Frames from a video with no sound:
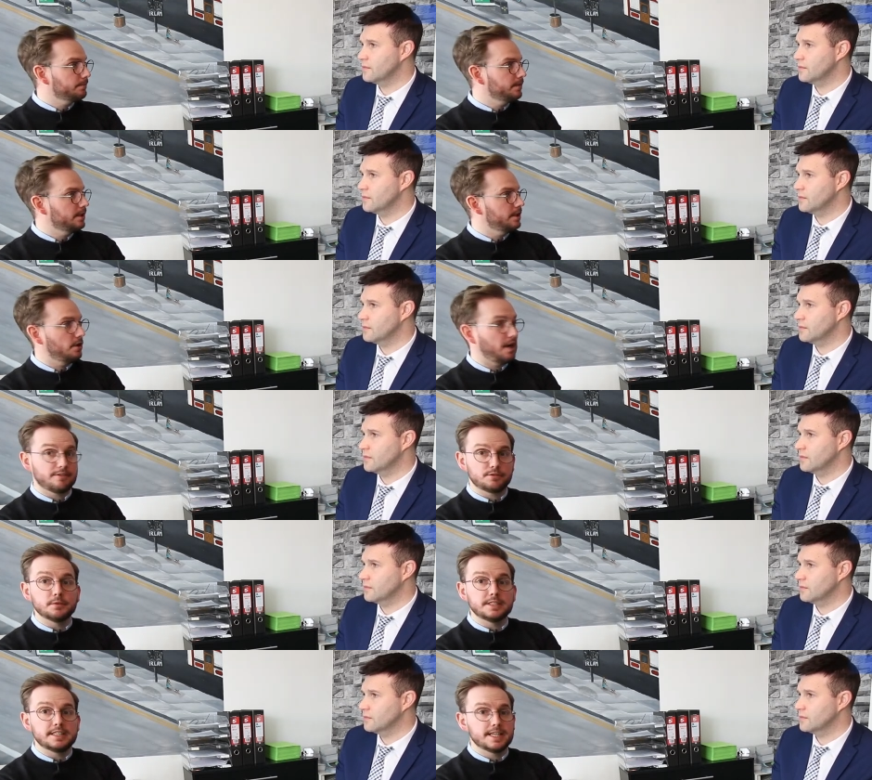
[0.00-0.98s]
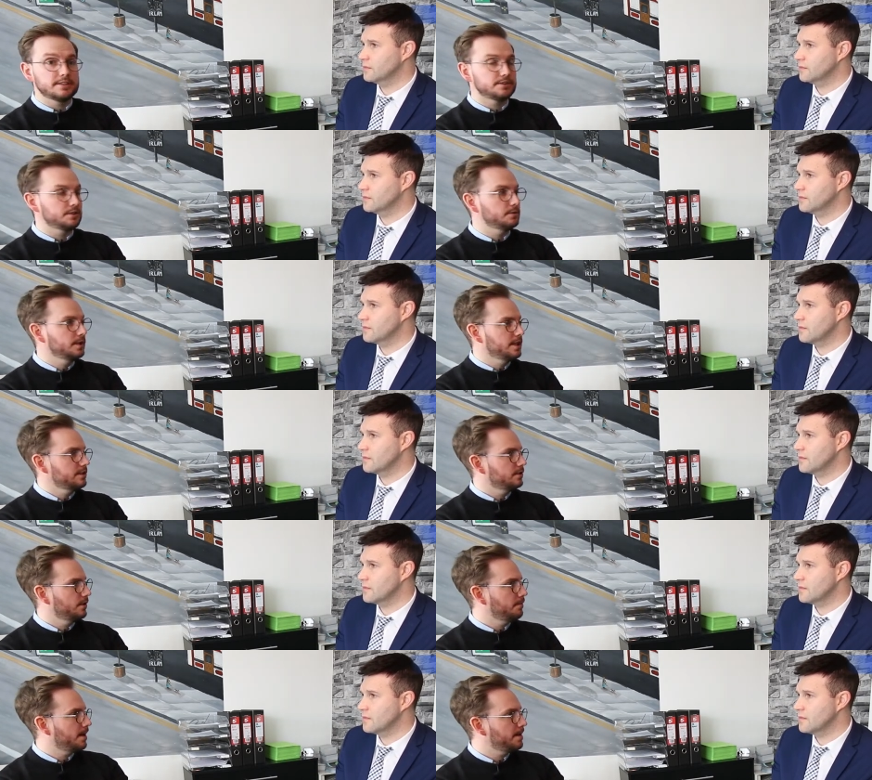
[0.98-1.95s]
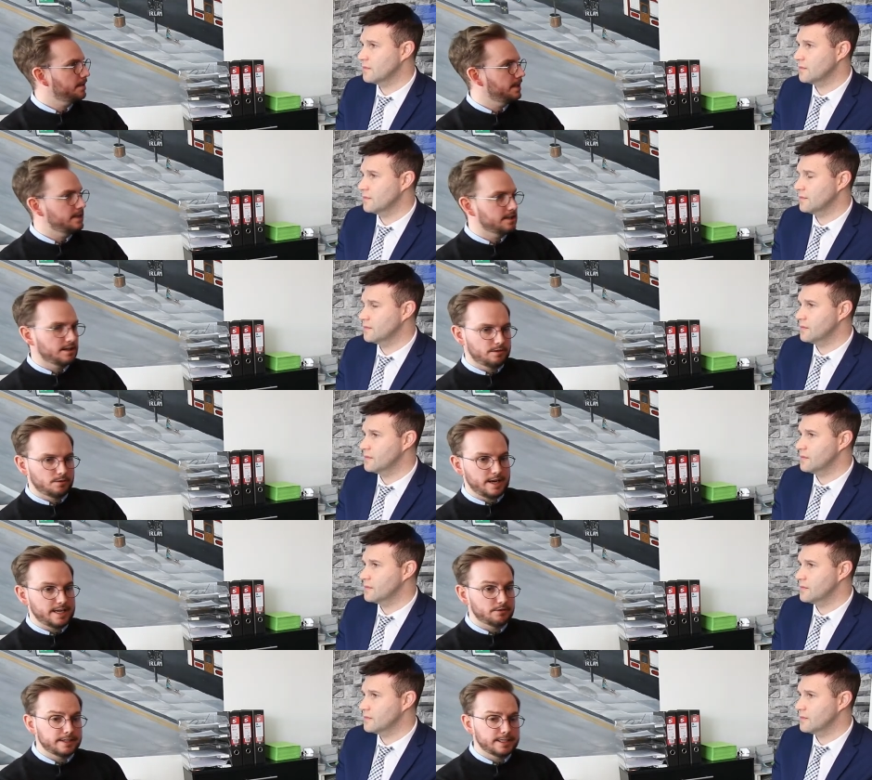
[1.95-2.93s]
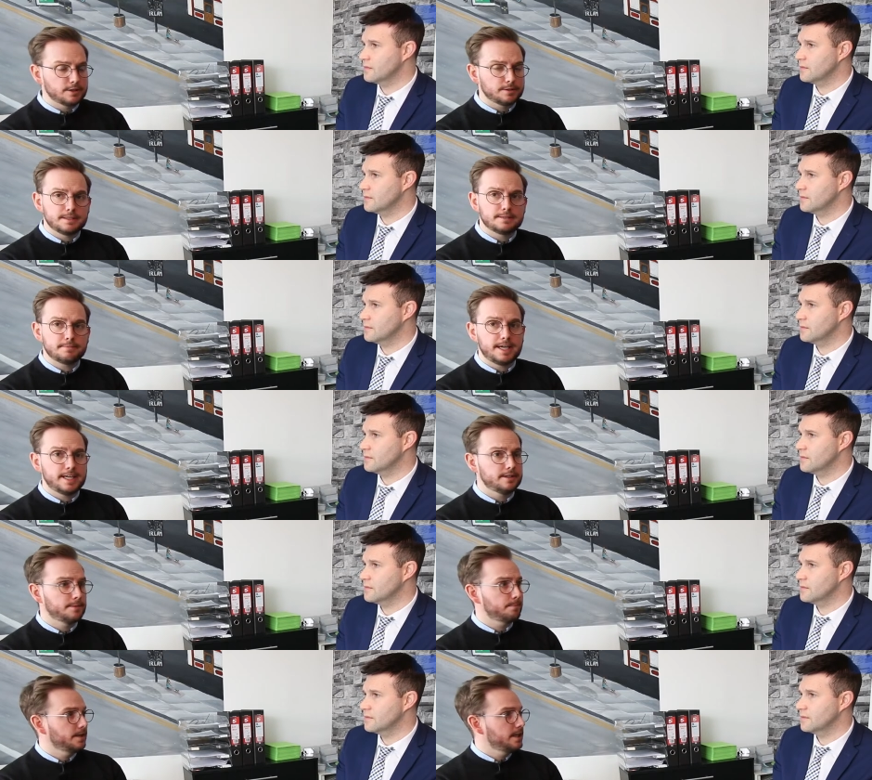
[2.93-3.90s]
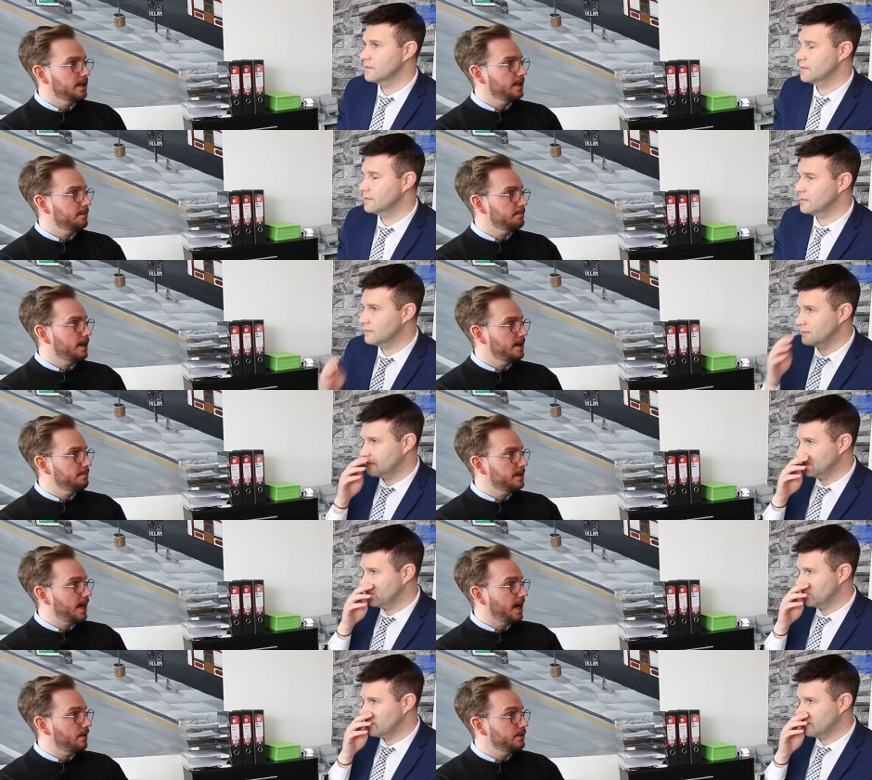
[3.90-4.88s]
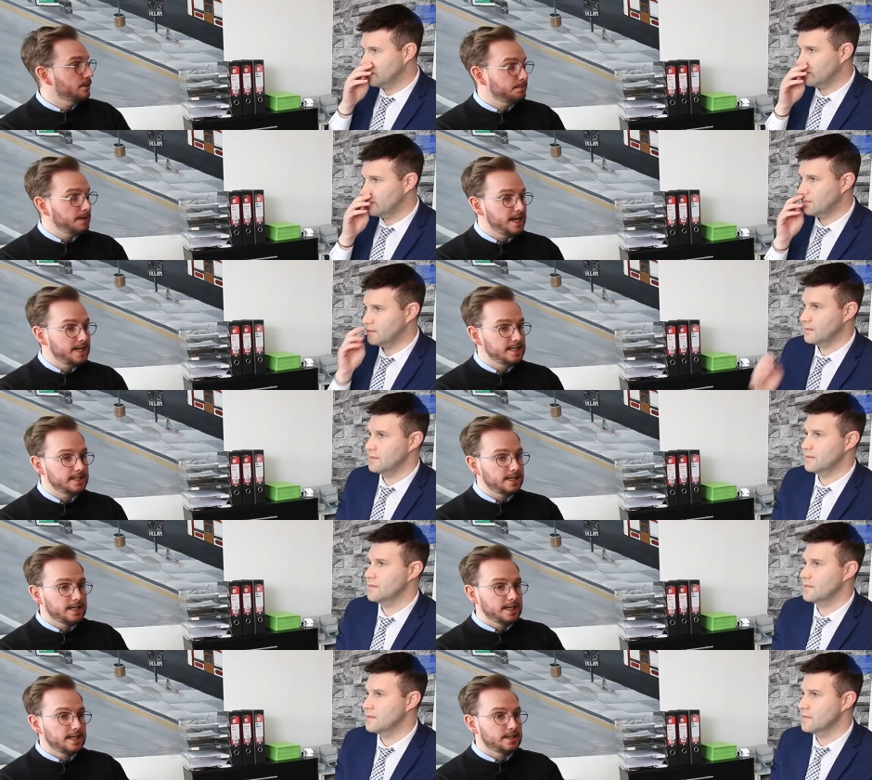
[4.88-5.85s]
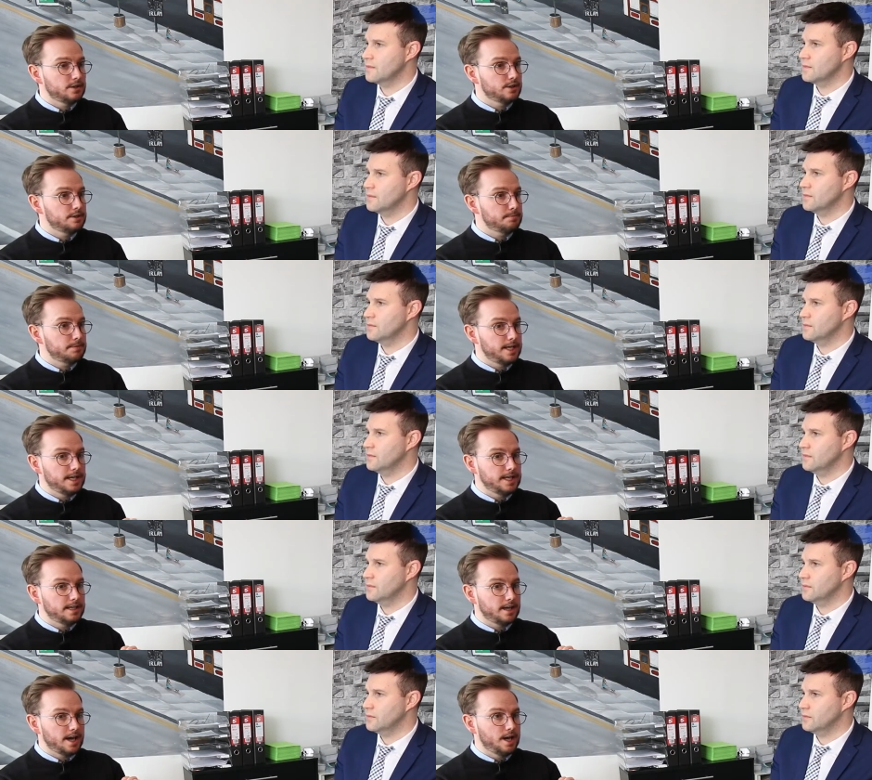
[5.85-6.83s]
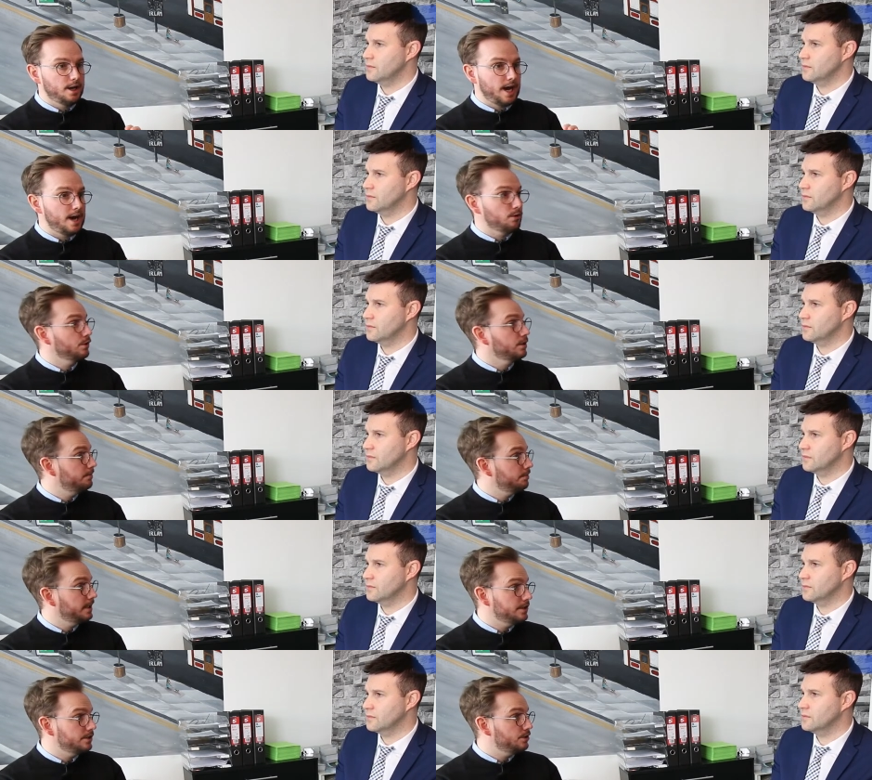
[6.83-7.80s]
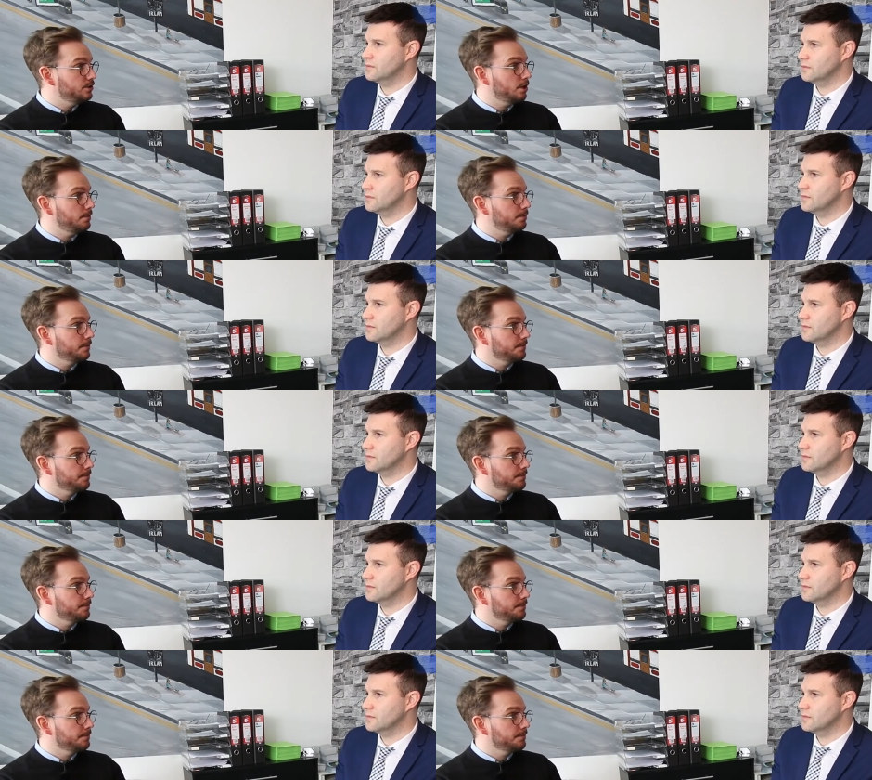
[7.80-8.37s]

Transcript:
Speaker 1: that you have to adhere to. So it might be the way your income is made up. It might be how you're paid. It could be how long you've been in your job.